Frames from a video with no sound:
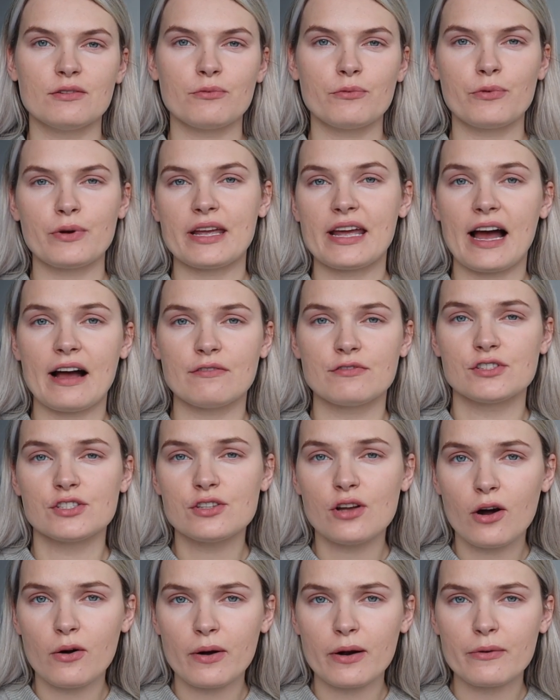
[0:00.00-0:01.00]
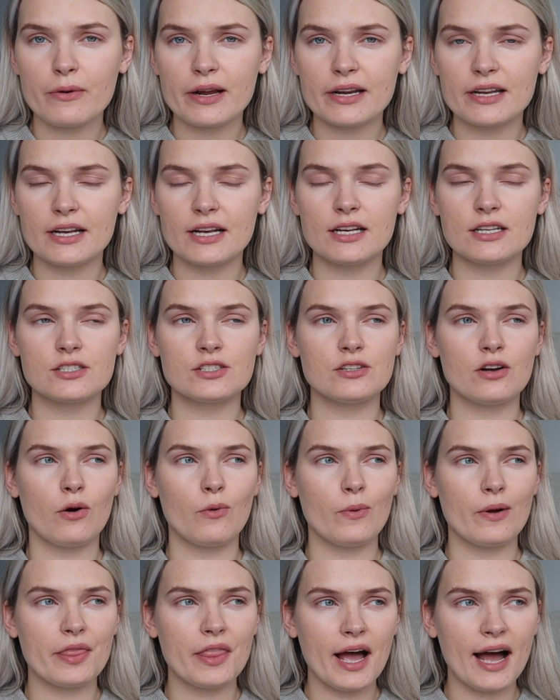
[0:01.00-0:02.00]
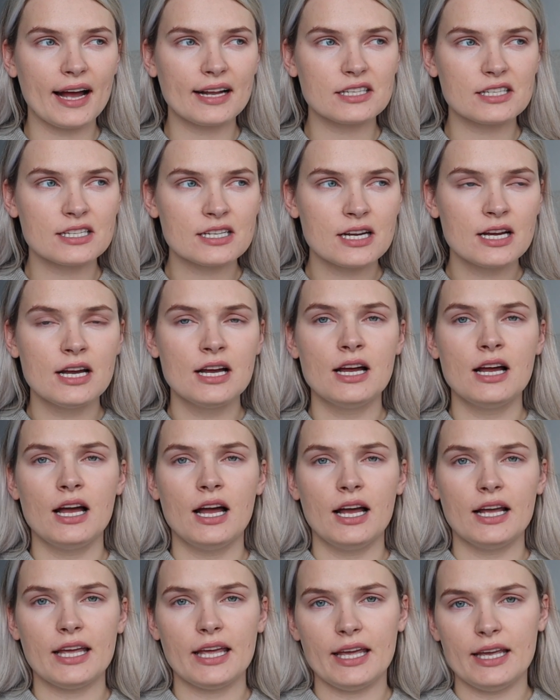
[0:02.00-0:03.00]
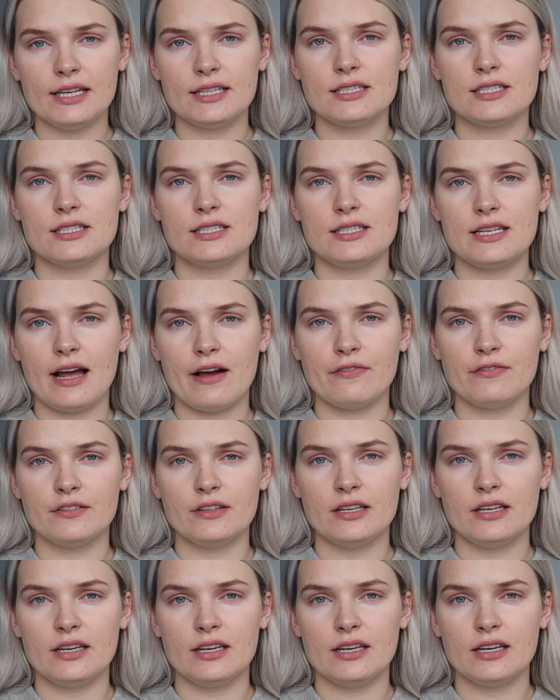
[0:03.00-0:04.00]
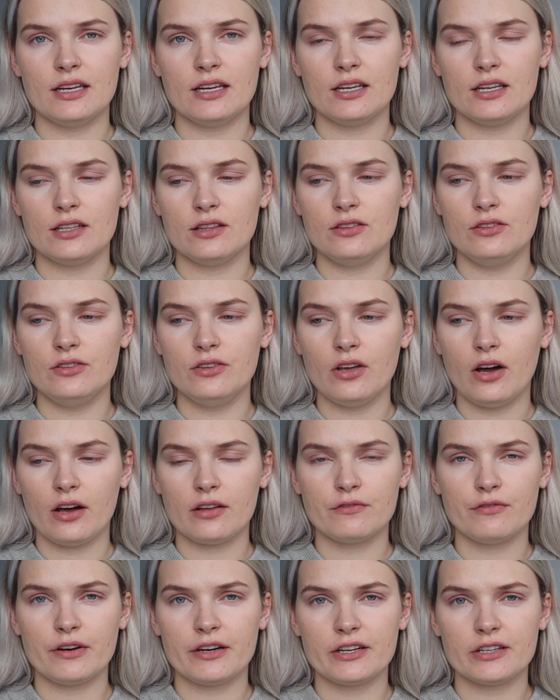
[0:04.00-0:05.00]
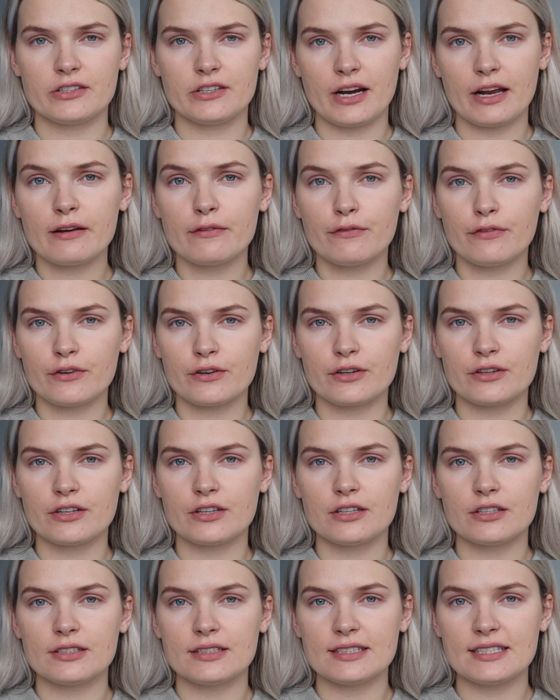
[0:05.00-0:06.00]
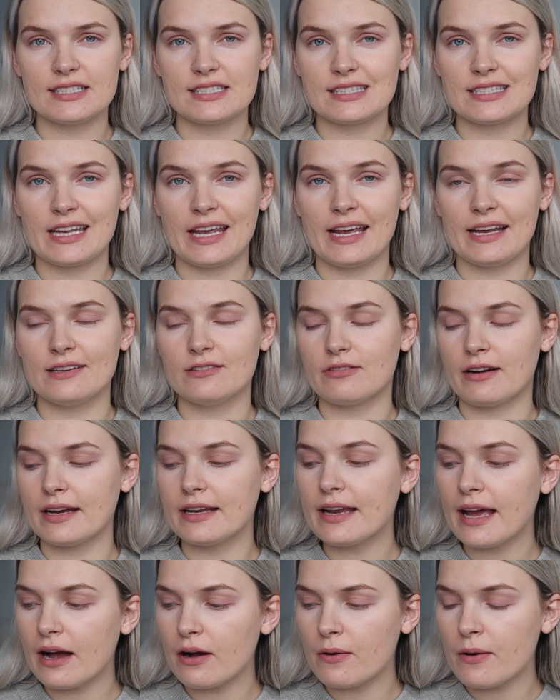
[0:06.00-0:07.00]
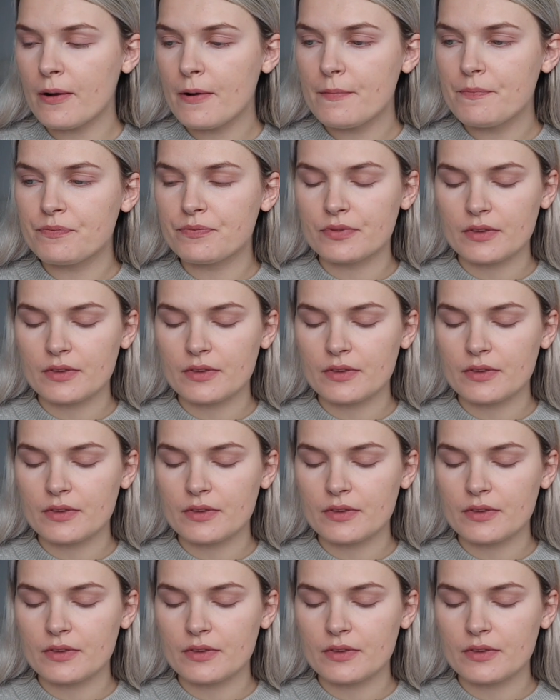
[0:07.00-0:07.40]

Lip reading: we have snow already, so with that, it's definitely not very good for the skin right now.